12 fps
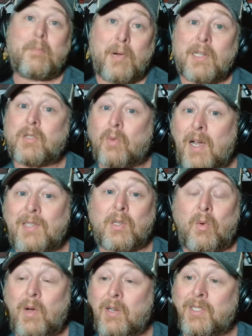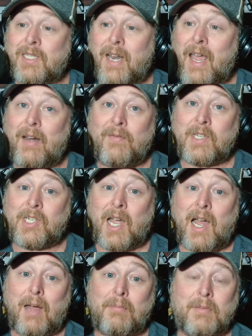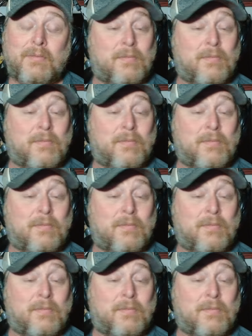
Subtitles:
puts Russell Wilson out of a job.